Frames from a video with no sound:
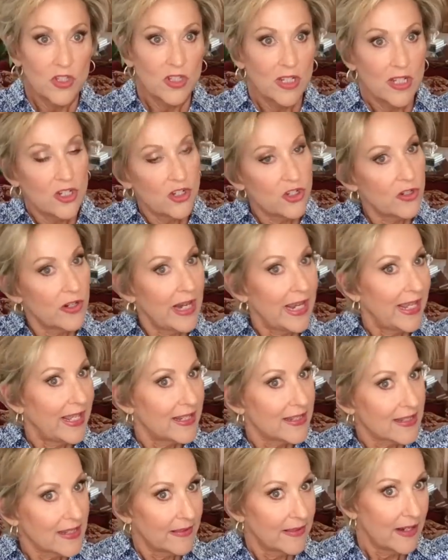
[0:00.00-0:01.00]
Get your
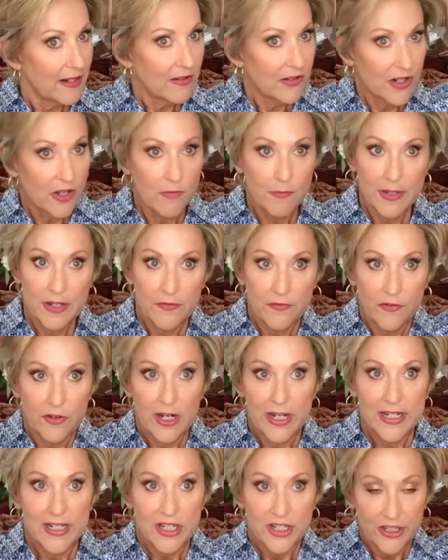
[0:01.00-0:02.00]
hands in there, don't be
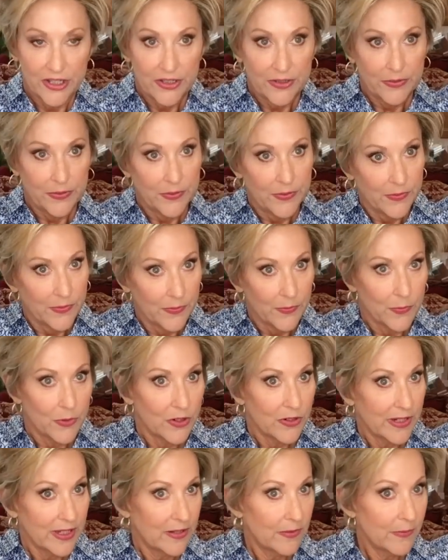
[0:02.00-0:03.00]
afraid to
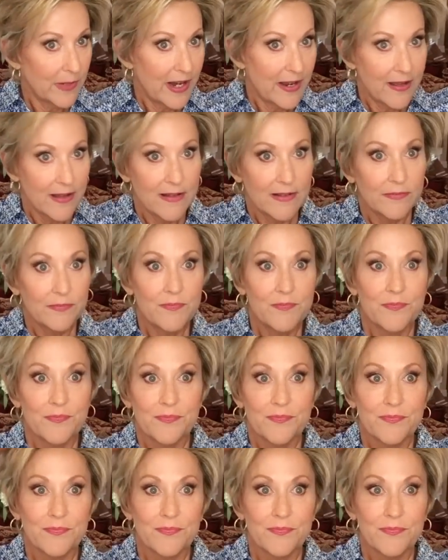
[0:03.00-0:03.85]
work it around.